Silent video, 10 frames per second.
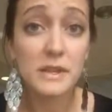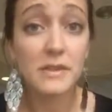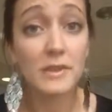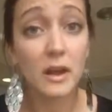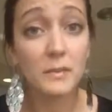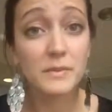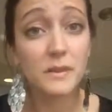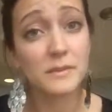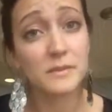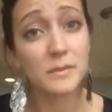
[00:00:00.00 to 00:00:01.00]
It even helps
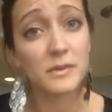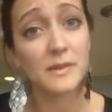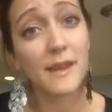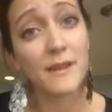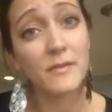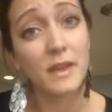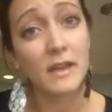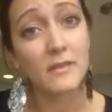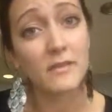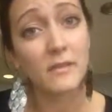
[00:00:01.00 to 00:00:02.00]
customers I have that
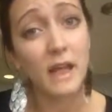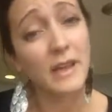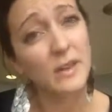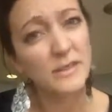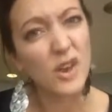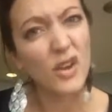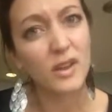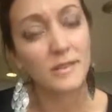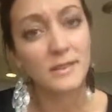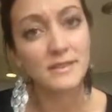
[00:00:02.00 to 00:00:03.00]
have acne
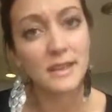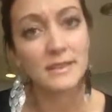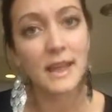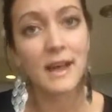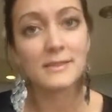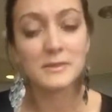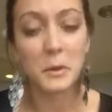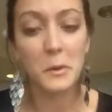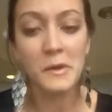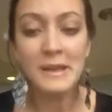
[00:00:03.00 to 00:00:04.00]
scarring and things like that.
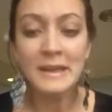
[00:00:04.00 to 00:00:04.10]
So,